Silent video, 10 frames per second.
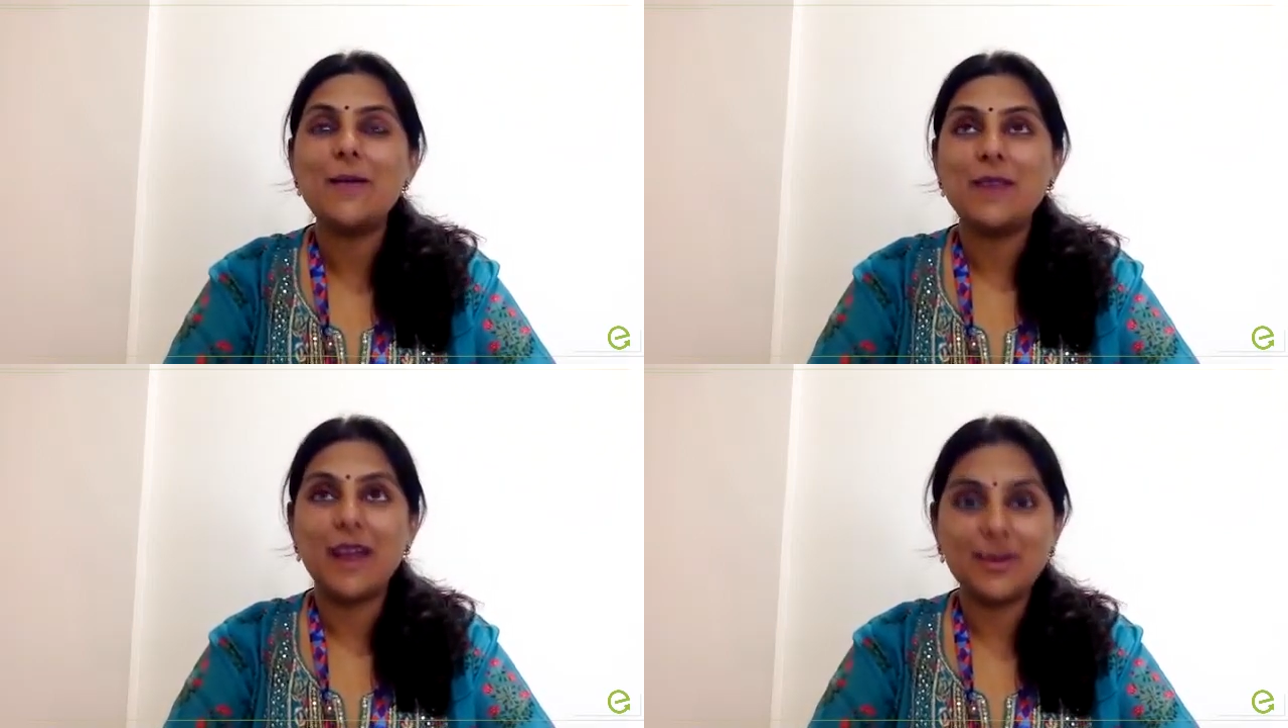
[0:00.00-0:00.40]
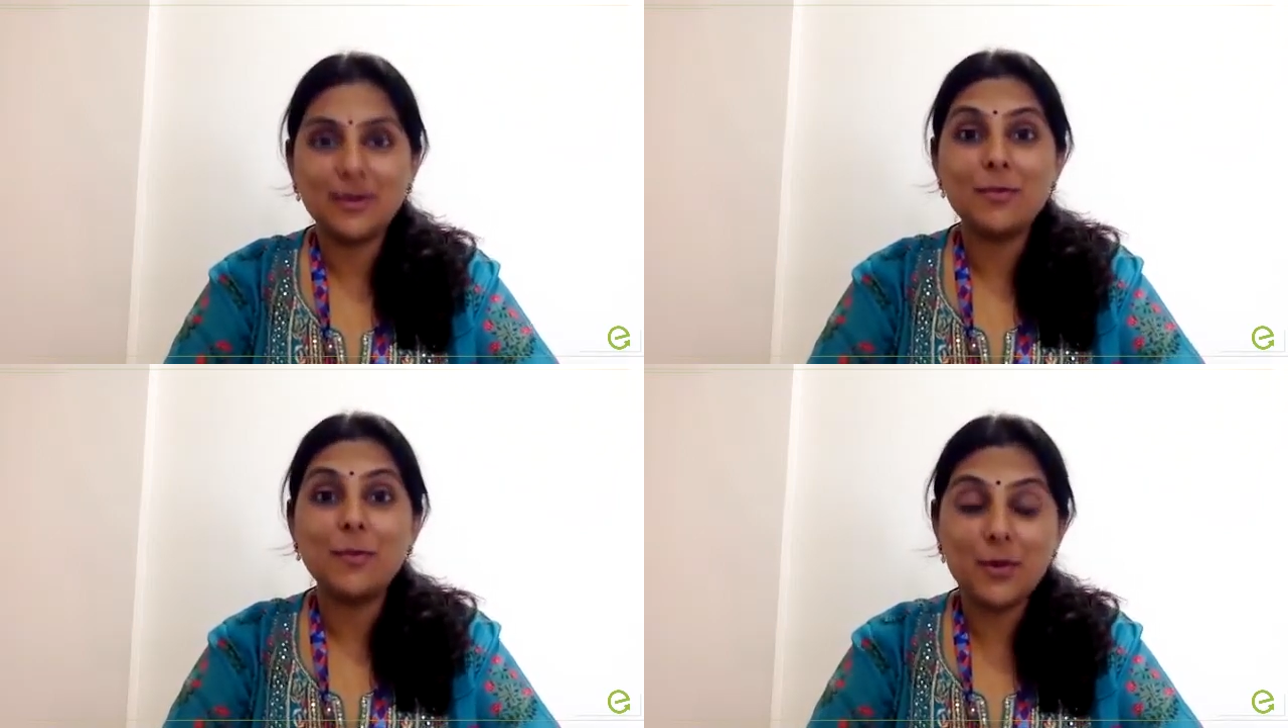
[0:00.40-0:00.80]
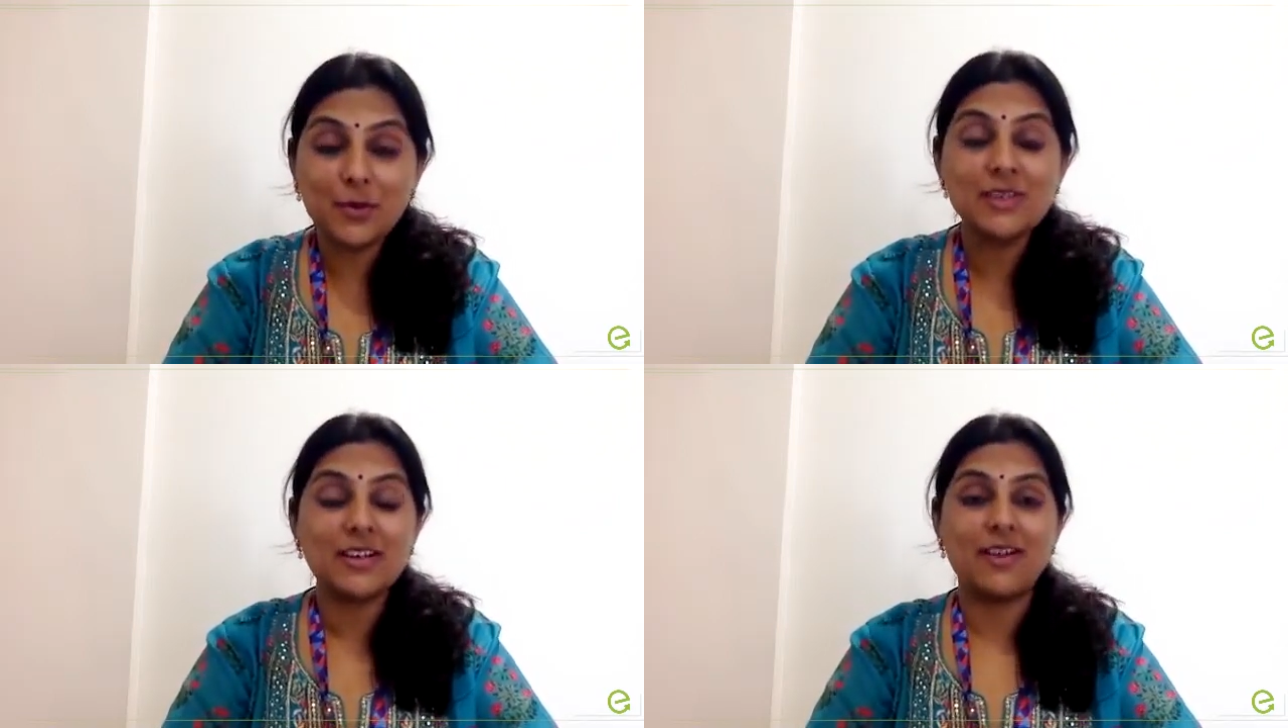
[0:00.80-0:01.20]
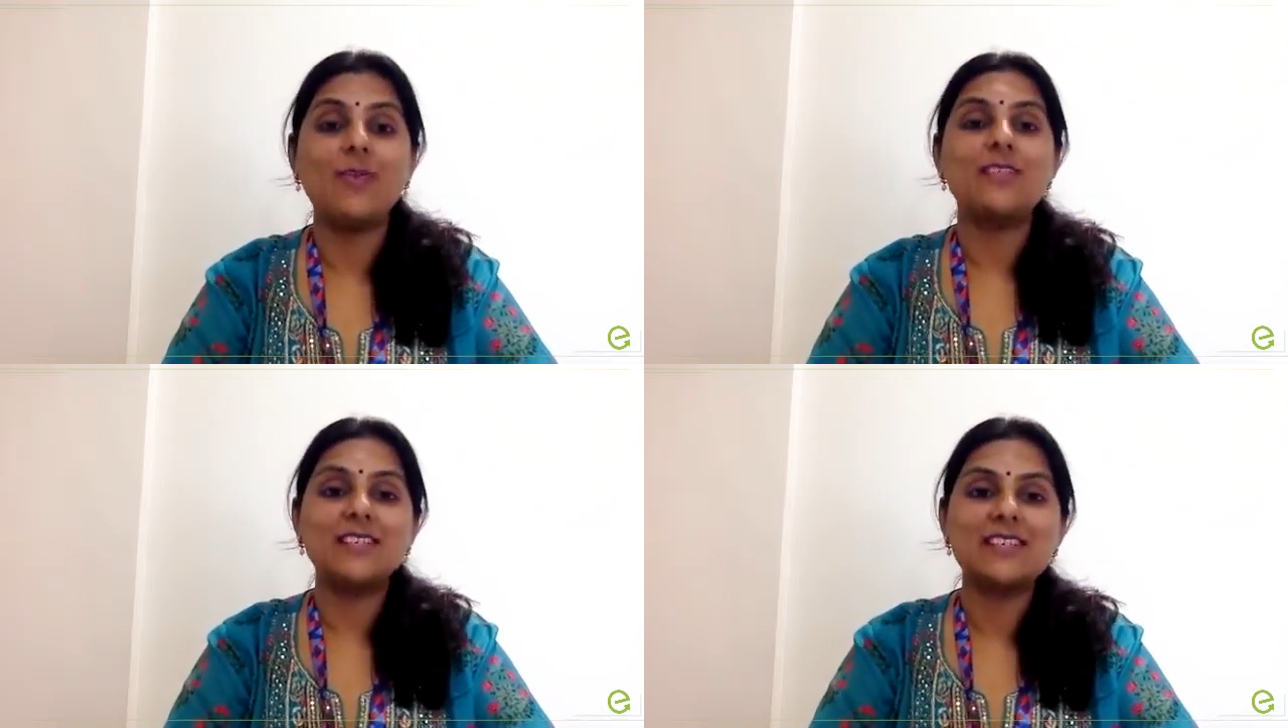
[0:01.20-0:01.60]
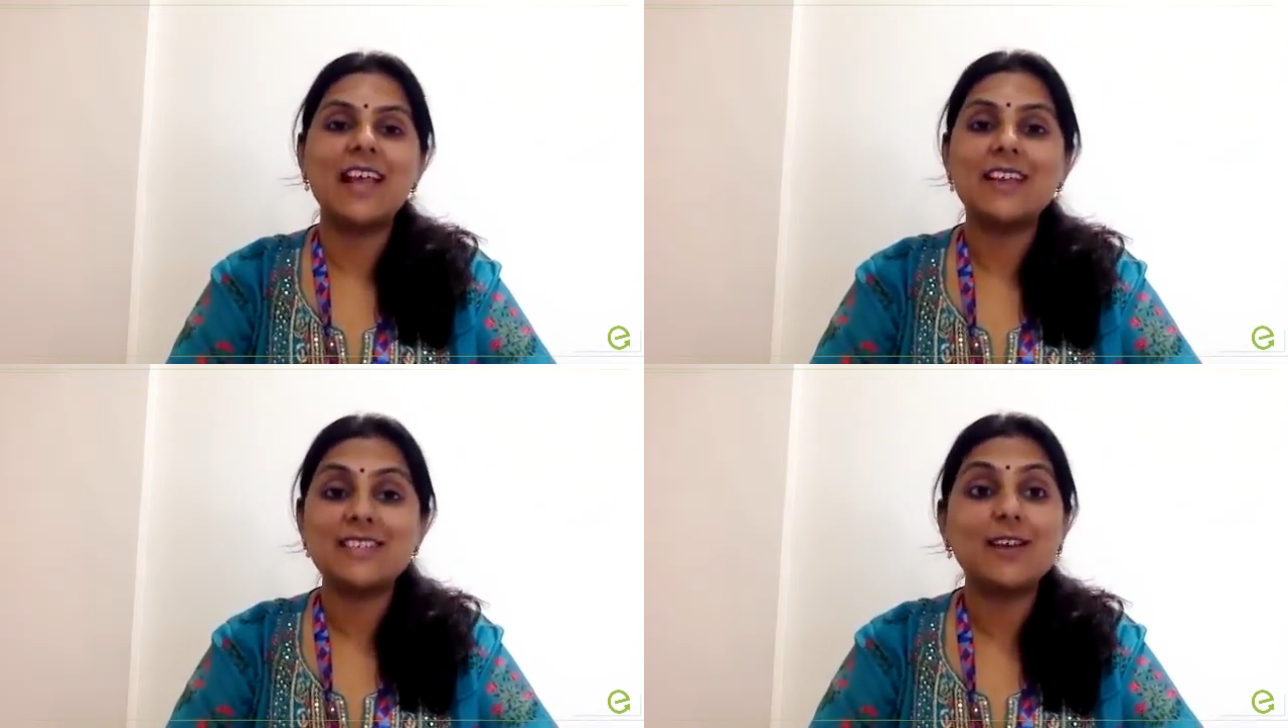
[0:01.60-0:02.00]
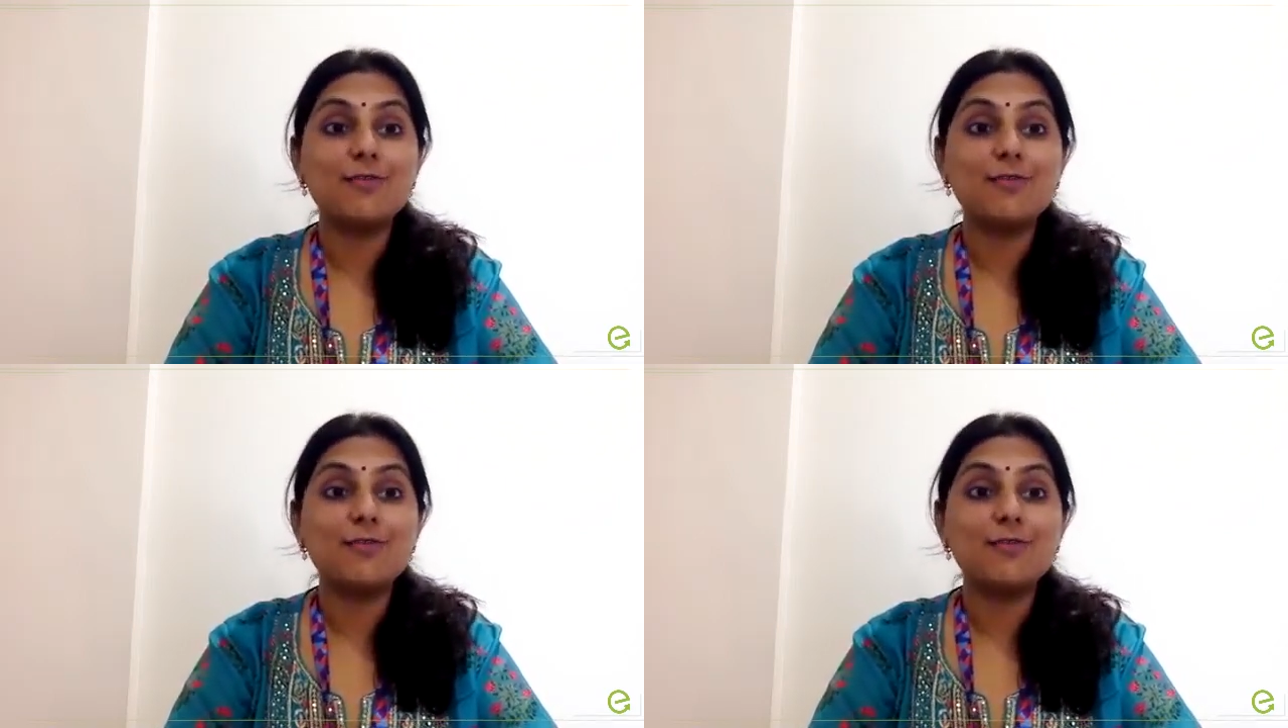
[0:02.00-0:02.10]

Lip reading: but I know the book was around since legacy.